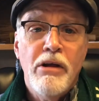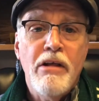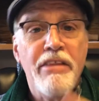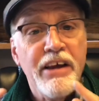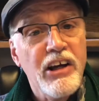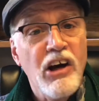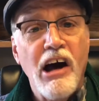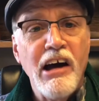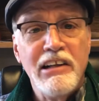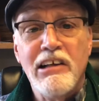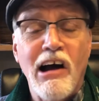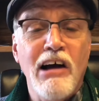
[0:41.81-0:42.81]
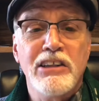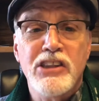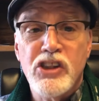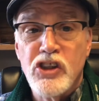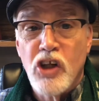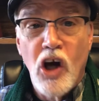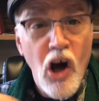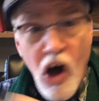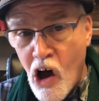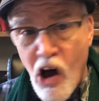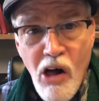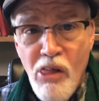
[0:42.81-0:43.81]
that God causes
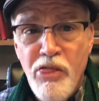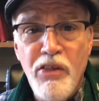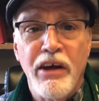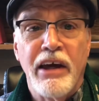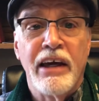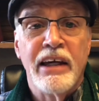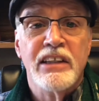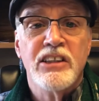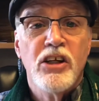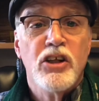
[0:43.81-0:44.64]
all things